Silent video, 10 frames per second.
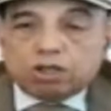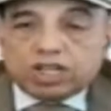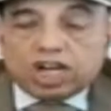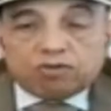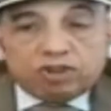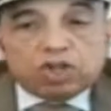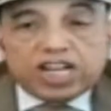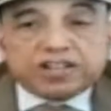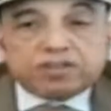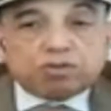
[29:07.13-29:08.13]
Now, we would
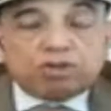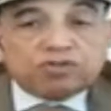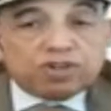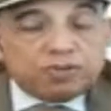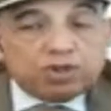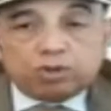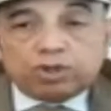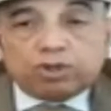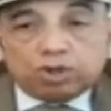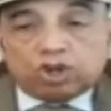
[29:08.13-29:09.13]
like to know from you
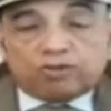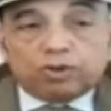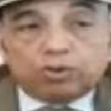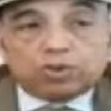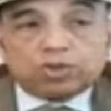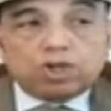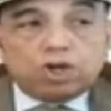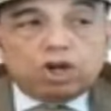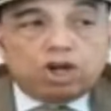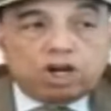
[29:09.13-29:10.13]
your views
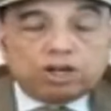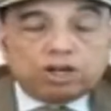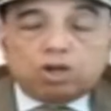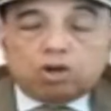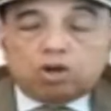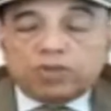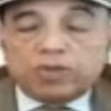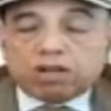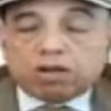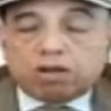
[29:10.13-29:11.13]
on
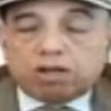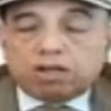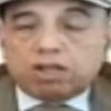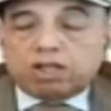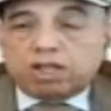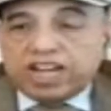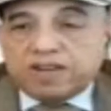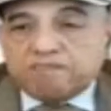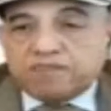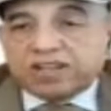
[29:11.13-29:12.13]
Omicron
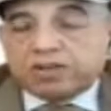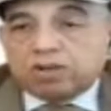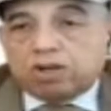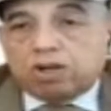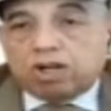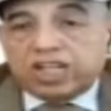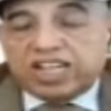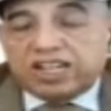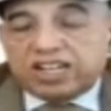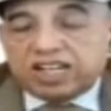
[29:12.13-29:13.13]
impact on
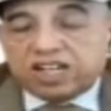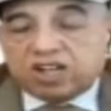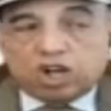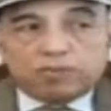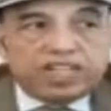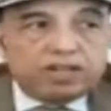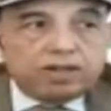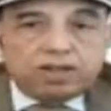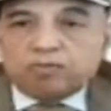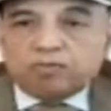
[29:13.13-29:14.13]
Indian economy.
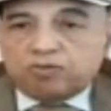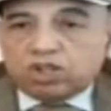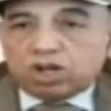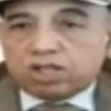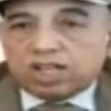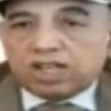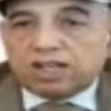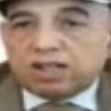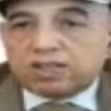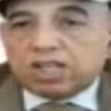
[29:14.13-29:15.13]

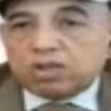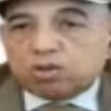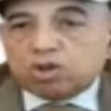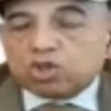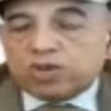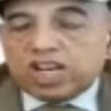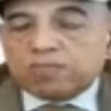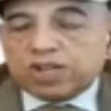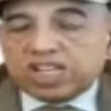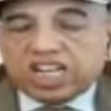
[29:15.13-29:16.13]
Dr. Santosh
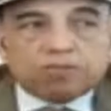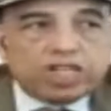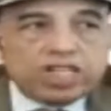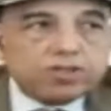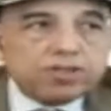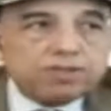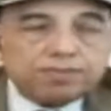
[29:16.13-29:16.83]
Kumar Patnaik, please.